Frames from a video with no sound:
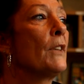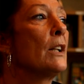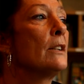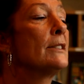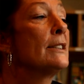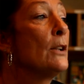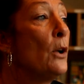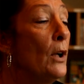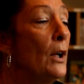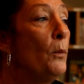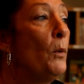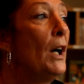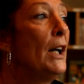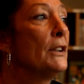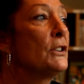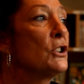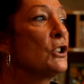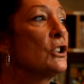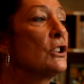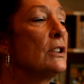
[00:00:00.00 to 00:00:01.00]
So I
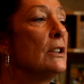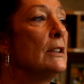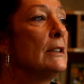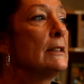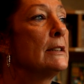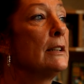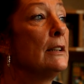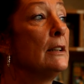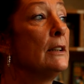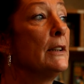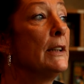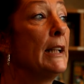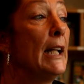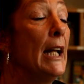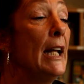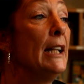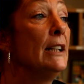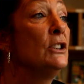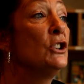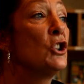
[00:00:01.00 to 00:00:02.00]
watched until the
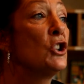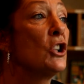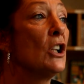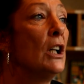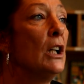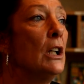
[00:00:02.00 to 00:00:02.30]
age